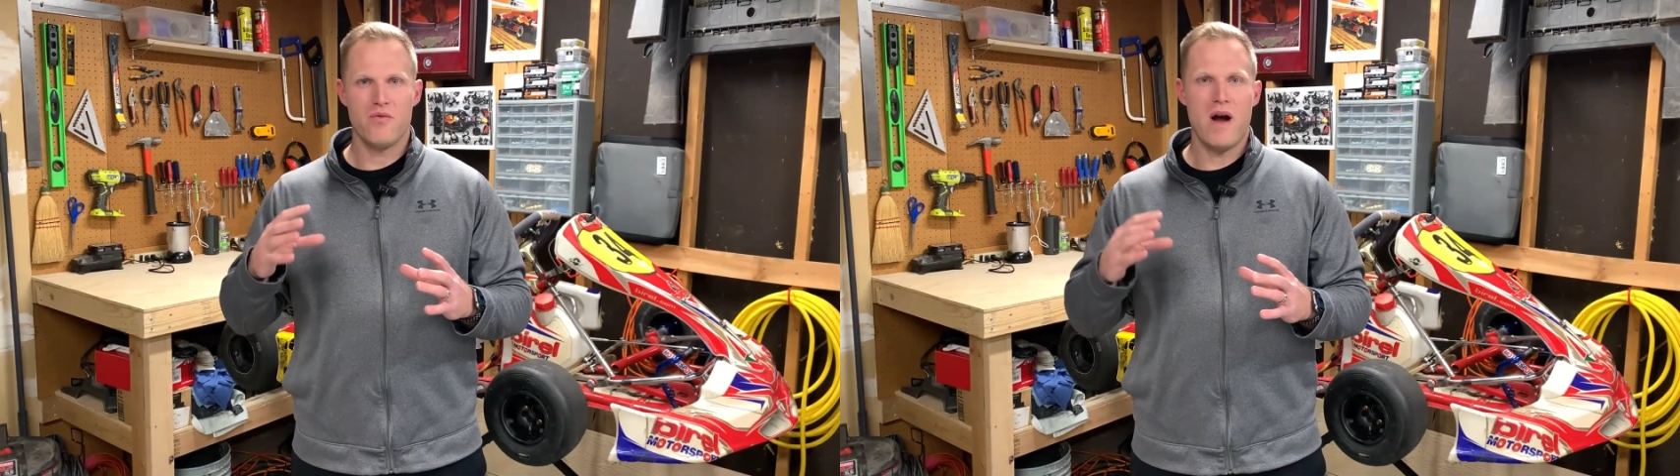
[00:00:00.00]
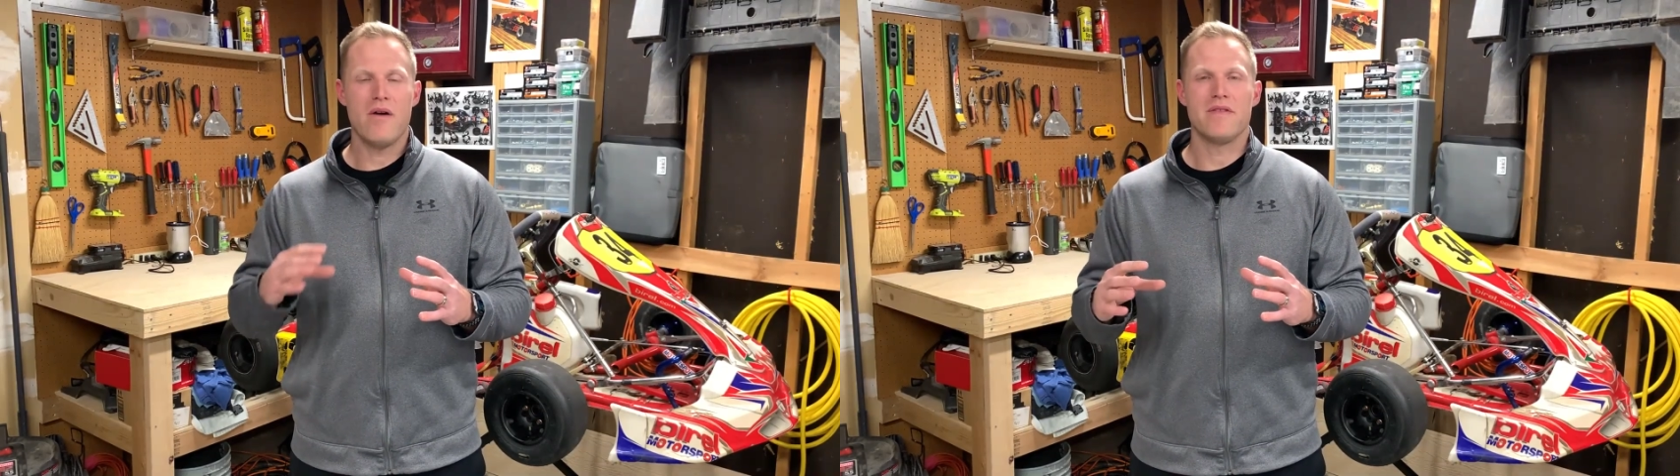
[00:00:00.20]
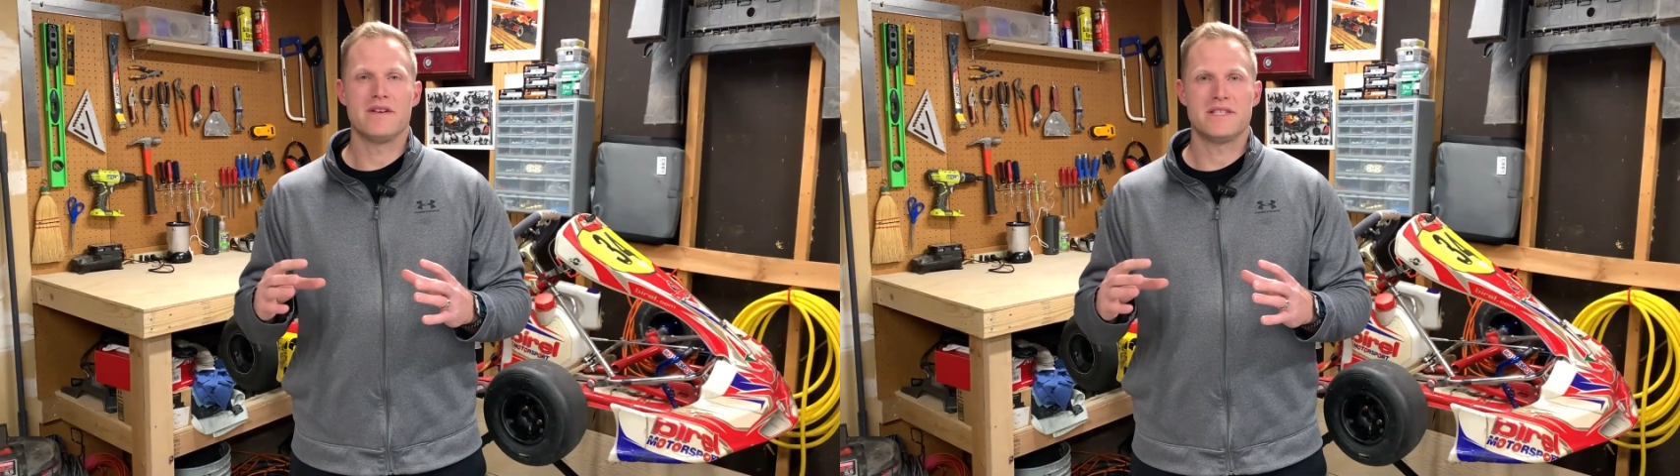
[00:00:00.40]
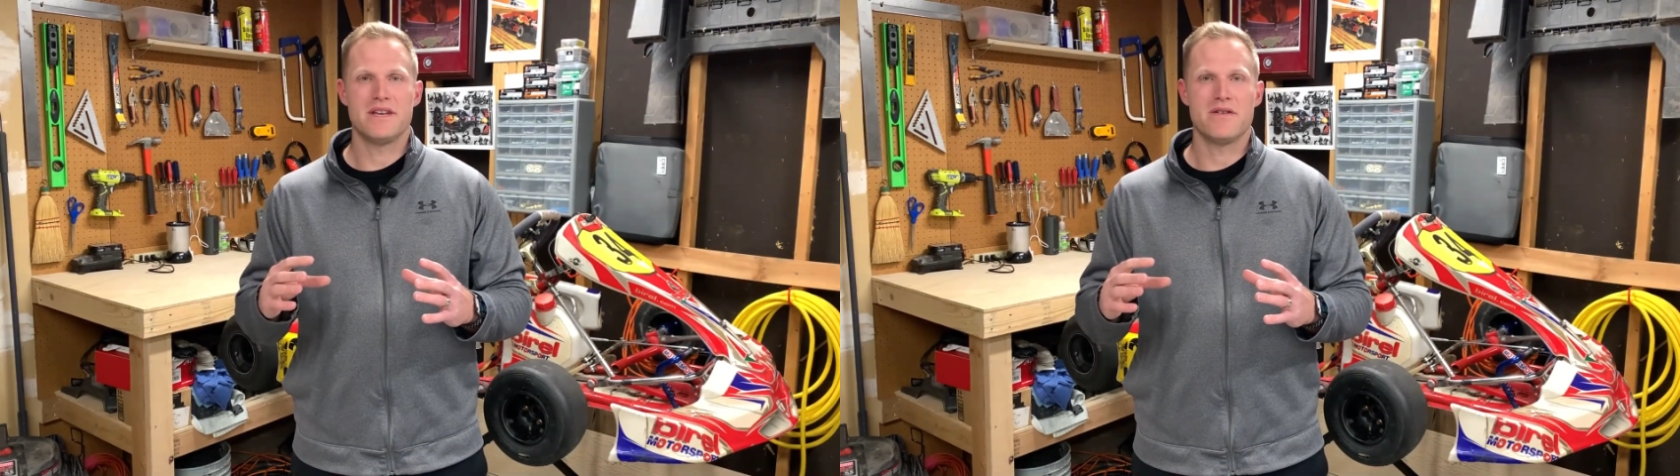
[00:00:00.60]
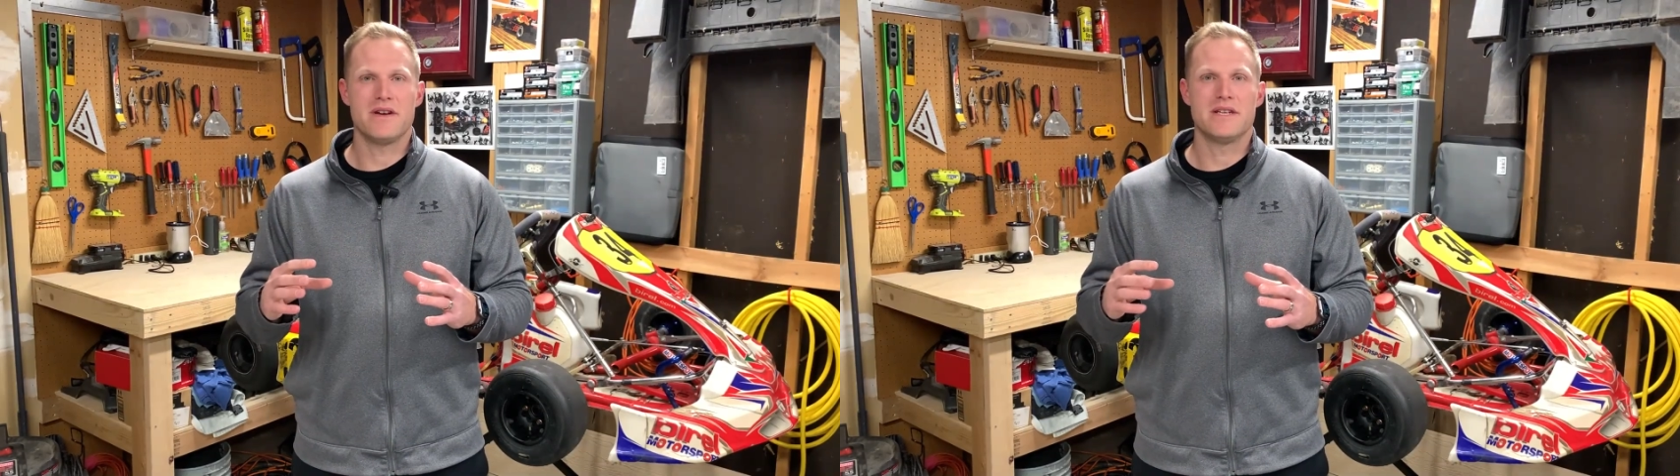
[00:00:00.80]
throughout this
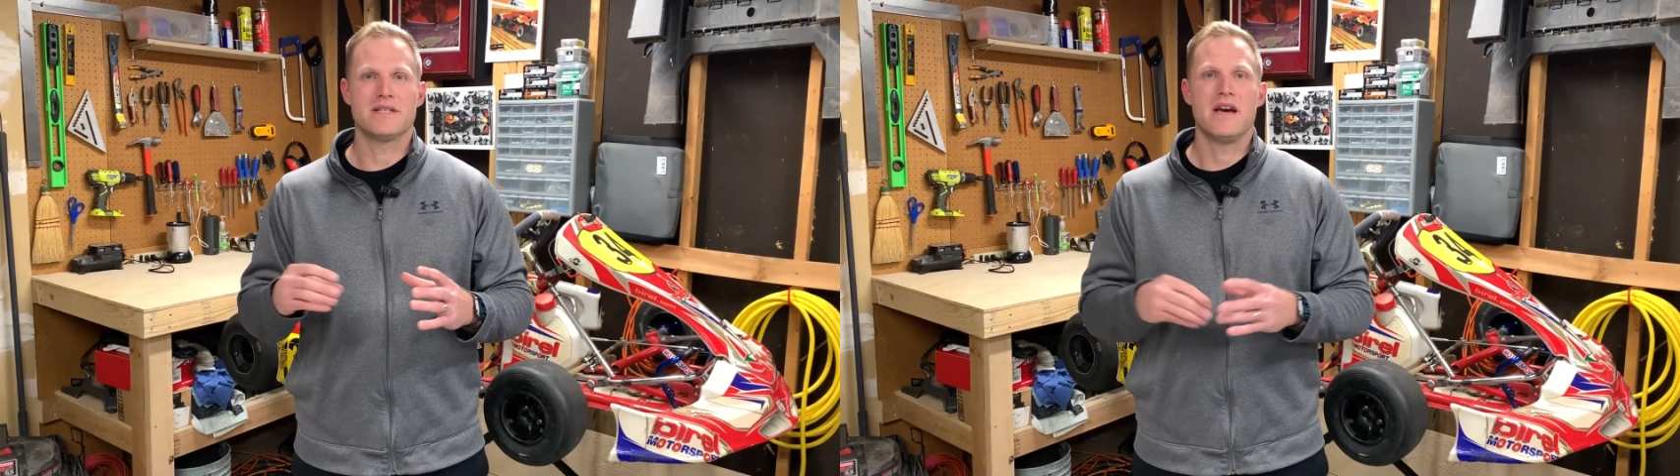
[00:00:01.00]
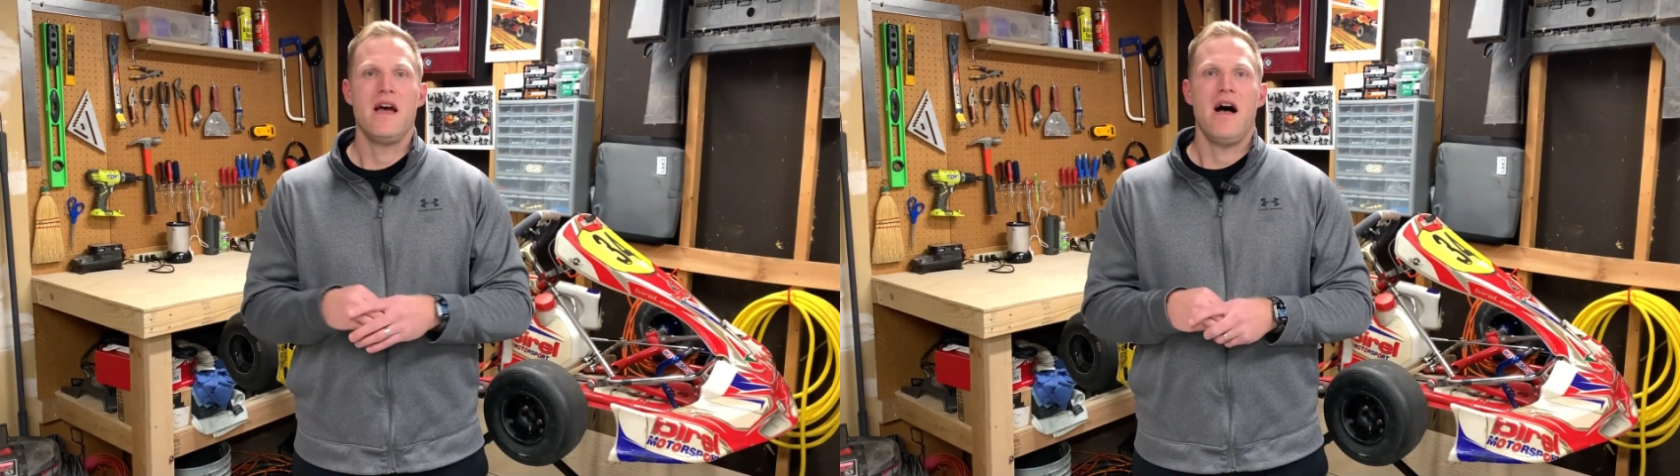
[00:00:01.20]
series,